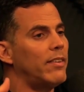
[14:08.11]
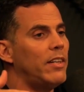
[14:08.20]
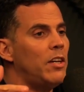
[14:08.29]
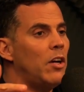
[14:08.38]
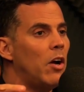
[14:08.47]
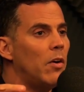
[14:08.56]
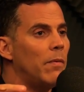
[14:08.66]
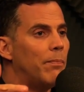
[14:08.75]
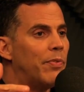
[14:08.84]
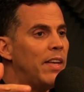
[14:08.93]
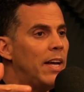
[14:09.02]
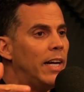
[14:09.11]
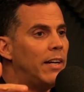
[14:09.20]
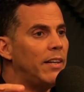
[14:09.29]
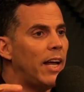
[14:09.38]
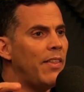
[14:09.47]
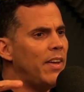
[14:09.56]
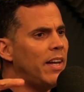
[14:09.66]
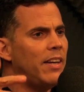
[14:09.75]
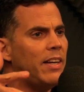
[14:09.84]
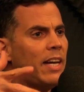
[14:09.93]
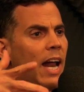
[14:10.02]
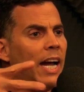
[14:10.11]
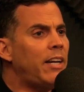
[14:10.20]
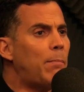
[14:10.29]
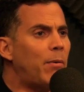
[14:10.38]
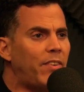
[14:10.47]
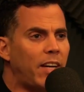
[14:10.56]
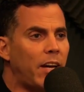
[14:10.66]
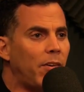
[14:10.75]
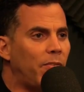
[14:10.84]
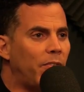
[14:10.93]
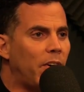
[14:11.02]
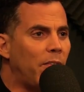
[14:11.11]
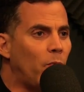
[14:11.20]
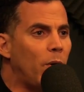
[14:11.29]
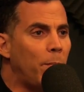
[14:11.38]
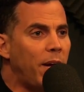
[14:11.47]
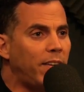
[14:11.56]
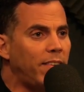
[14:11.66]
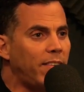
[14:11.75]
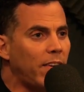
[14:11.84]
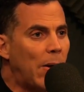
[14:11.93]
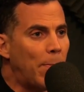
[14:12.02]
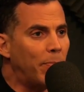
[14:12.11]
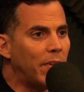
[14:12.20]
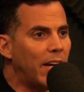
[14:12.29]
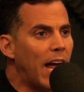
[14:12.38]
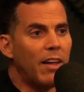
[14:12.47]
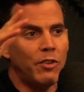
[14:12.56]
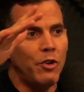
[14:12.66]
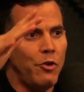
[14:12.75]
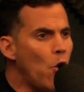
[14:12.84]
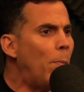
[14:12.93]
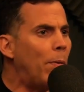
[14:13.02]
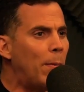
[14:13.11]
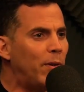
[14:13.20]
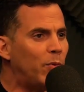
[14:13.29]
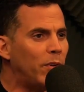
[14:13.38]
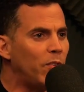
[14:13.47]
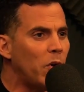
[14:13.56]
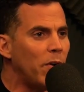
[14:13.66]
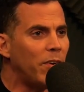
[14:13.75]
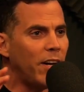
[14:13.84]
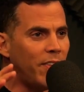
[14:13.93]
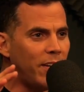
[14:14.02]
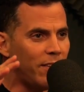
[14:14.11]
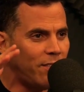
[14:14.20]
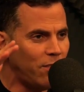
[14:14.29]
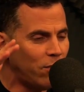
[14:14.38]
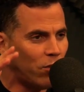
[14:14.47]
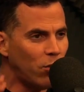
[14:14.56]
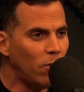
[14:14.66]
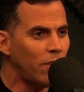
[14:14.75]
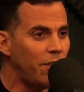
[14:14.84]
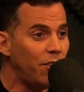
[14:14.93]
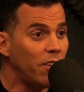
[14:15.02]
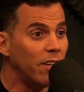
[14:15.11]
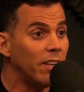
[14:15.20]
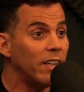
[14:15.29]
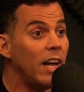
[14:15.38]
thing, and that 90% of what makes us up has no purpose whatsoever, and that is just totally junk.